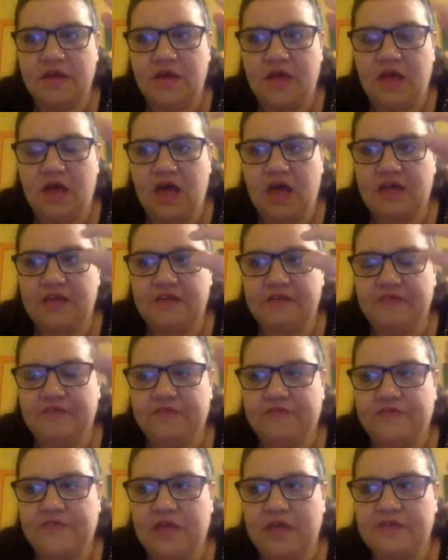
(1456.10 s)
of
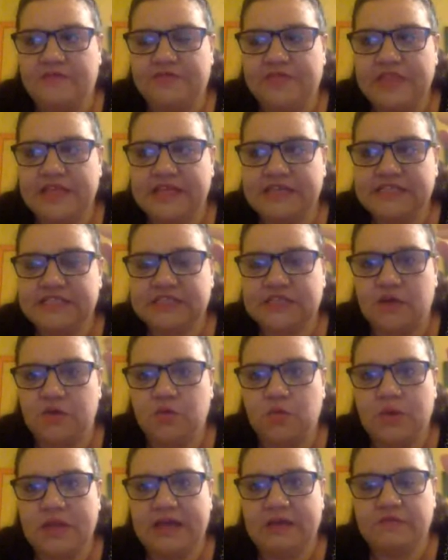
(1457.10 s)
this. So
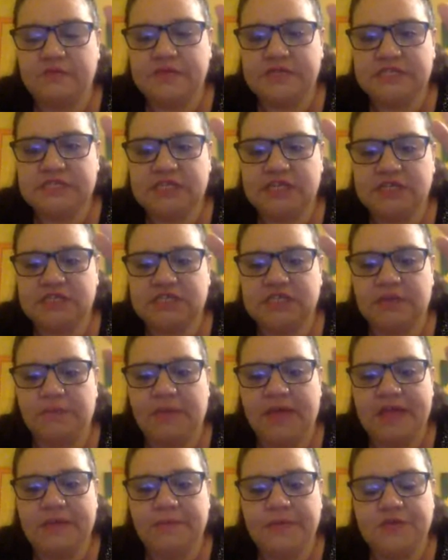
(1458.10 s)
we're researching
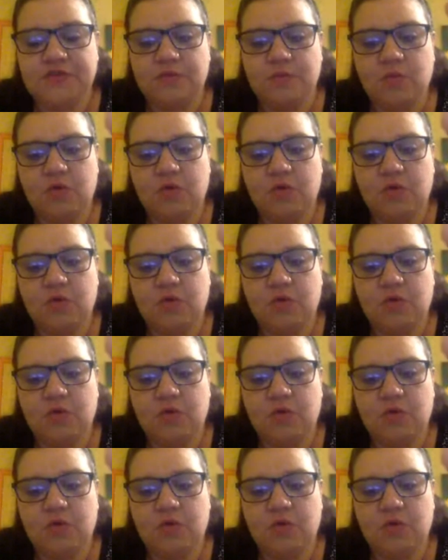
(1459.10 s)
papers,